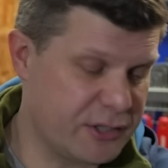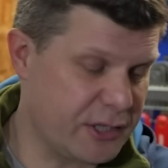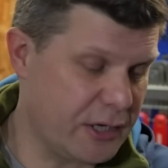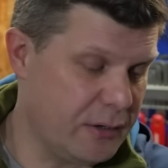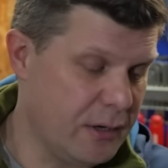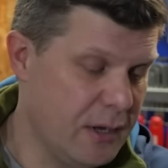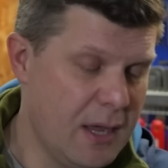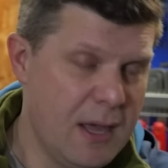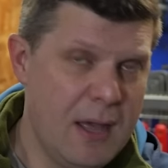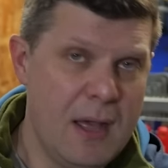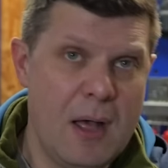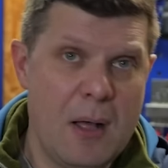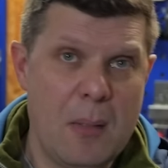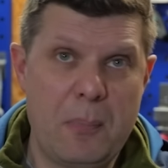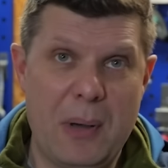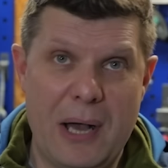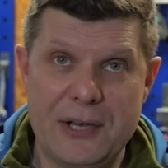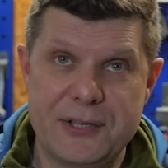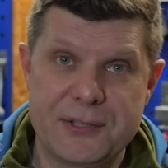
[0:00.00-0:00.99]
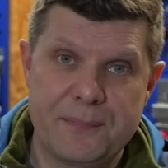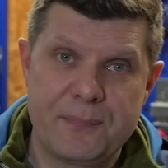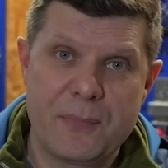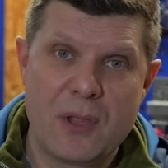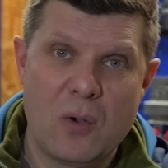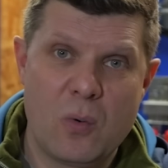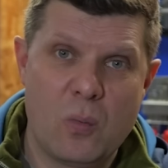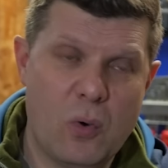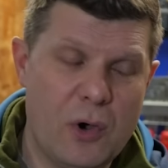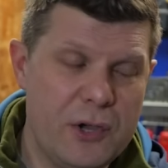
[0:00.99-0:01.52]
So, but
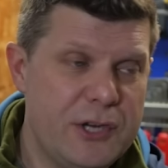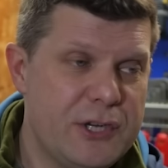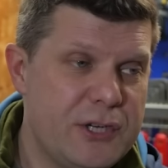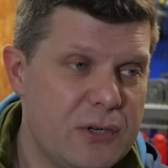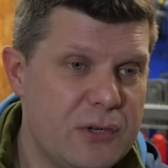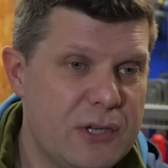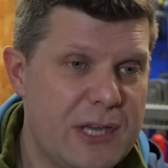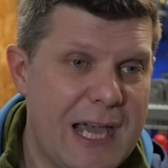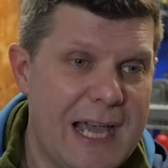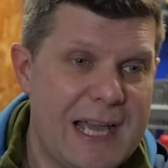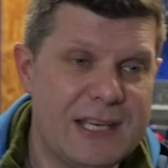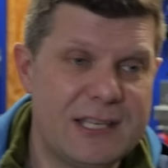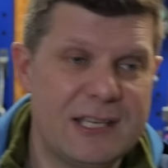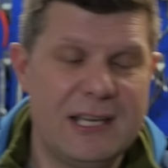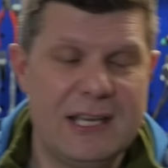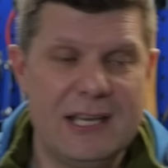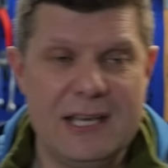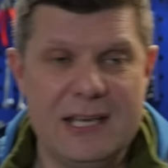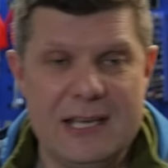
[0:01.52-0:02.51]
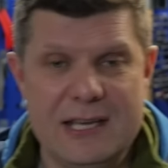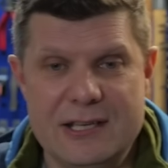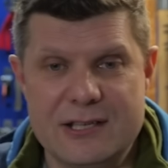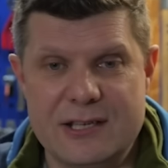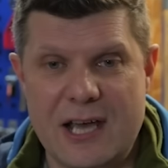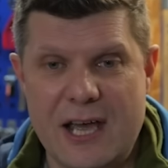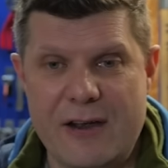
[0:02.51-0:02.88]
what you do get is